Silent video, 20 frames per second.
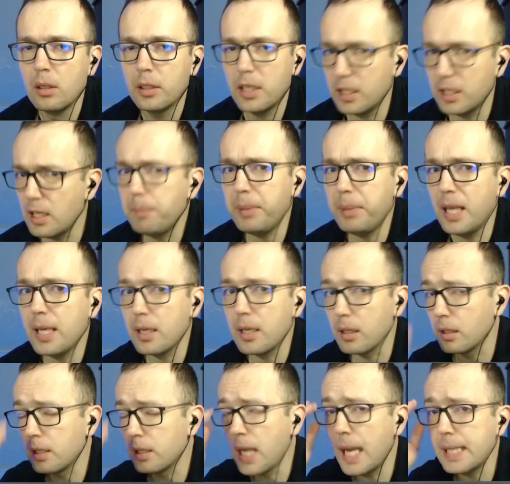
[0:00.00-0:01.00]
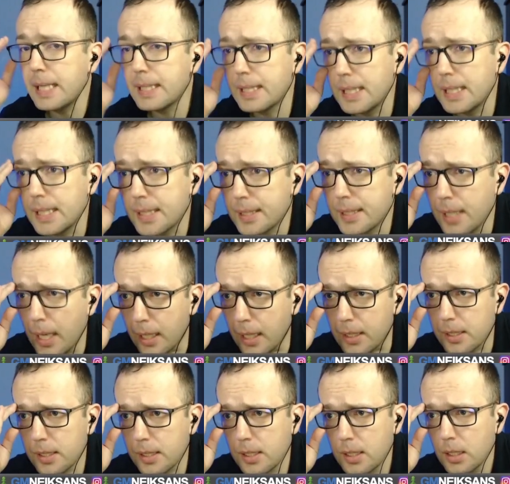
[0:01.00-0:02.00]
He did play knight
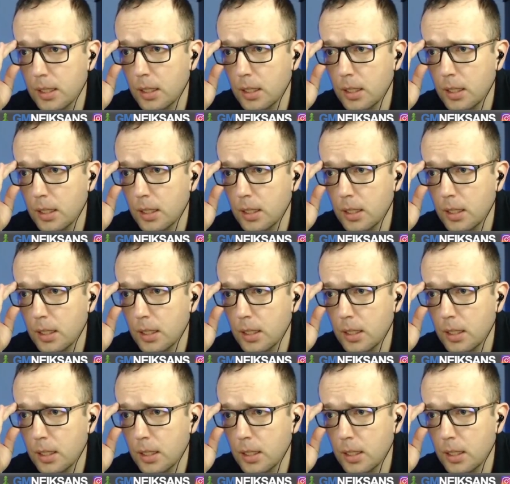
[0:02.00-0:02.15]
c6.